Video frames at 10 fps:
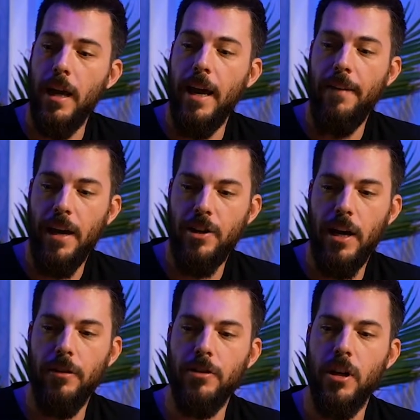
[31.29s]
and that
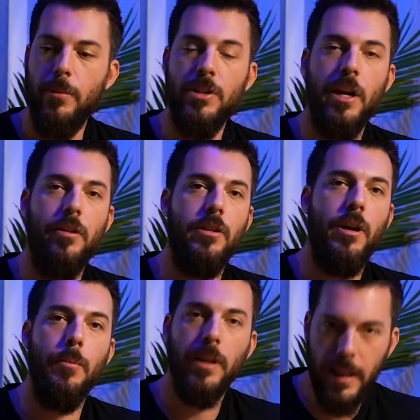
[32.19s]
channel is going to be centered
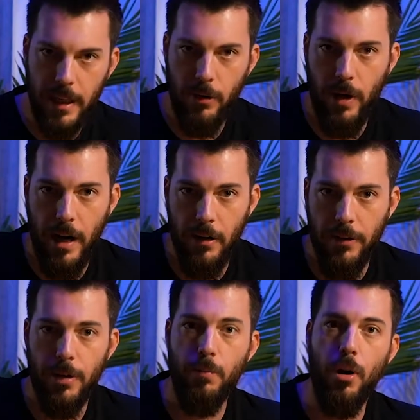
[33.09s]
completely around